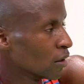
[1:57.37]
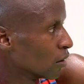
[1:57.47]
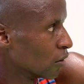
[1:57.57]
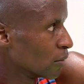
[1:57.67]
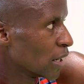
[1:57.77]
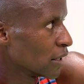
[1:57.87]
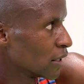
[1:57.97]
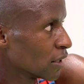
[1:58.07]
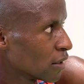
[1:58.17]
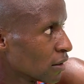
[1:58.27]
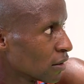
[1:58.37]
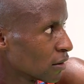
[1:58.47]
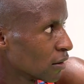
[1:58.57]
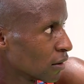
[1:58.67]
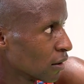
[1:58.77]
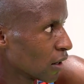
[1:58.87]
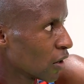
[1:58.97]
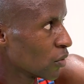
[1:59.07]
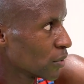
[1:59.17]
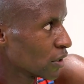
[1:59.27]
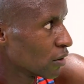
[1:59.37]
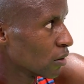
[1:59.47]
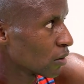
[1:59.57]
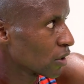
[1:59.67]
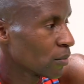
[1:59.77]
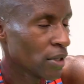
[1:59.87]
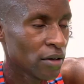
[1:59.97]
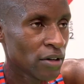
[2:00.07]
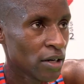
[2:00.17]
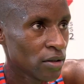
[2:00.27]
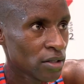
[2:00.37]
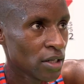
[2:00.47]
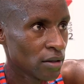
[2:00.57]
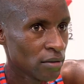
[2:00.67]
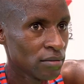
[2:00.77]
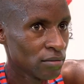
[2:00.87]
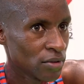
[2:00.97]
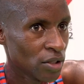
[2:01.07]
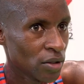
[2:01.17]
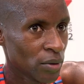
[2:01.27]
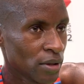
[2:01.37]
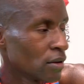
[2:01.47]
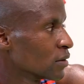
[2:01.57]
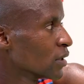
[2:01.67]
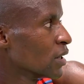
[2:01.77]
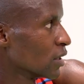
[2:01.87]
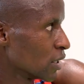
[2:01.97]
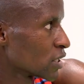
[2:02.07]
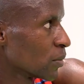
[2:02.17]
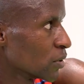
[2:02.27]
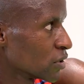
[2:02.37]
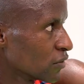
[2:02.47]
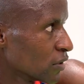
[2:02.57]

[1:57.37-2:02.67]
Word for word: on Monday, uh, hope we all gonna be in the finals, and you know, with the support of